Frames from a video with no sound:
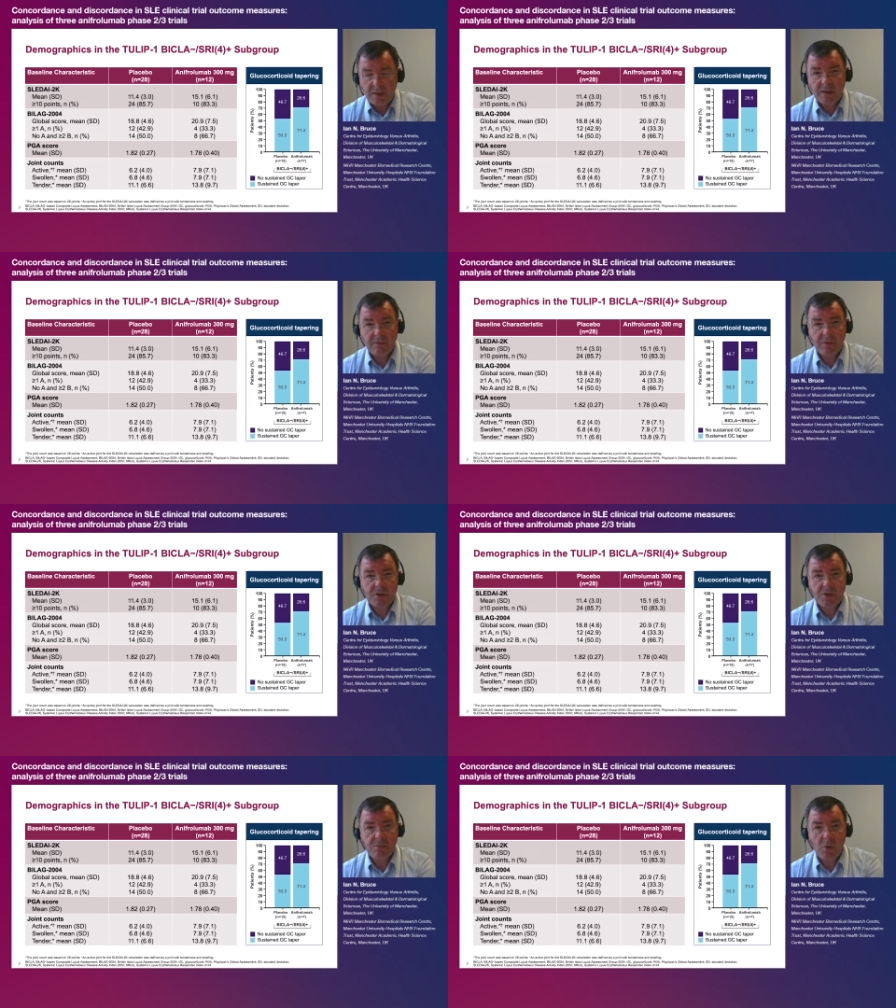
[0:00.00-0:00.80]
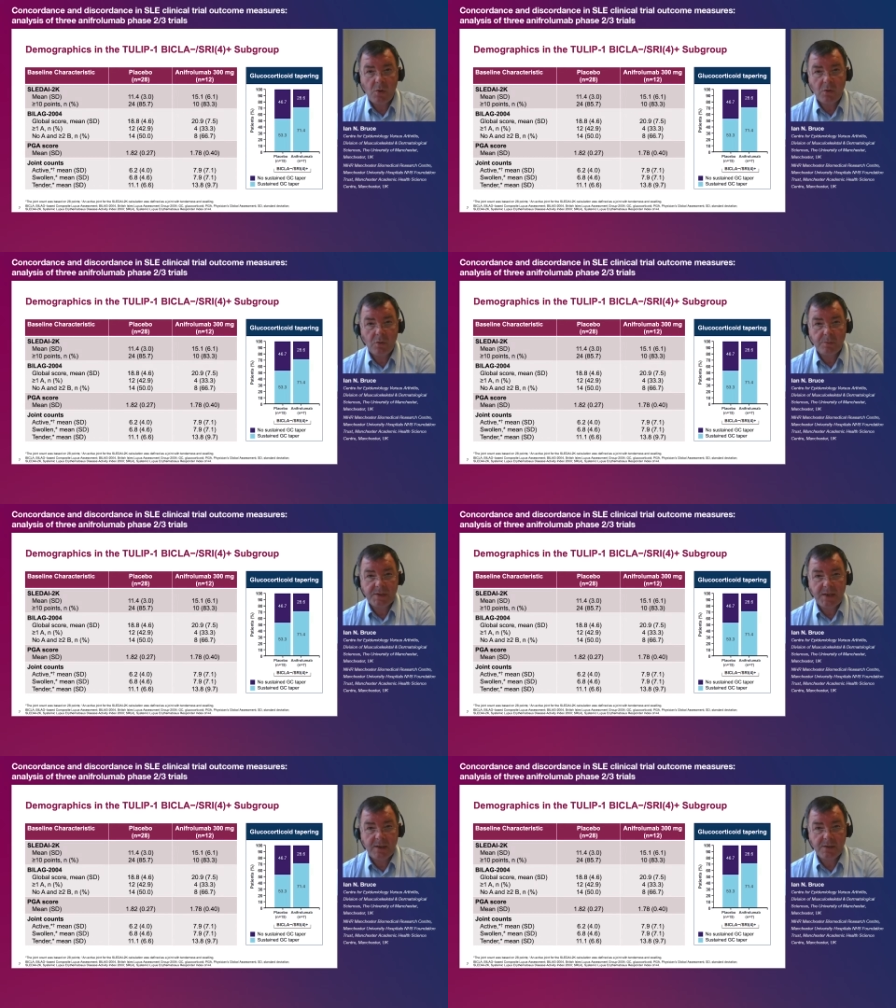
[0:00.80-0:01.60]
given the small group
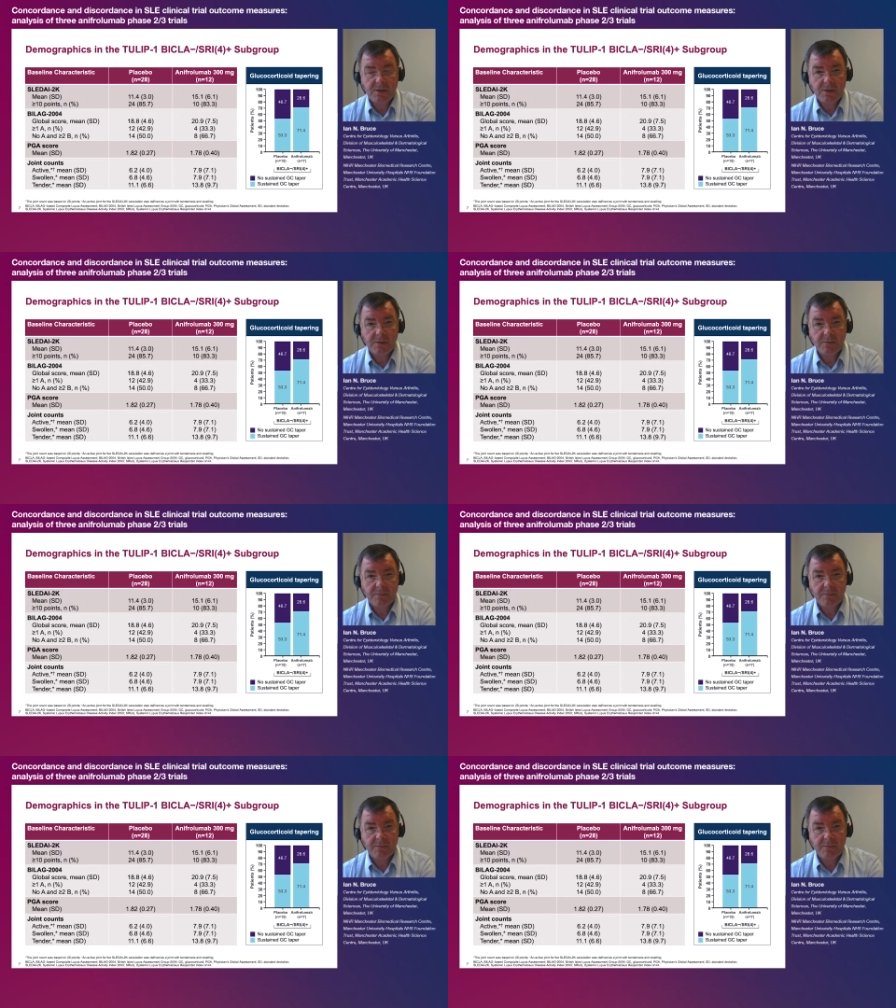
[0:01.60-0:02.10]
sizes.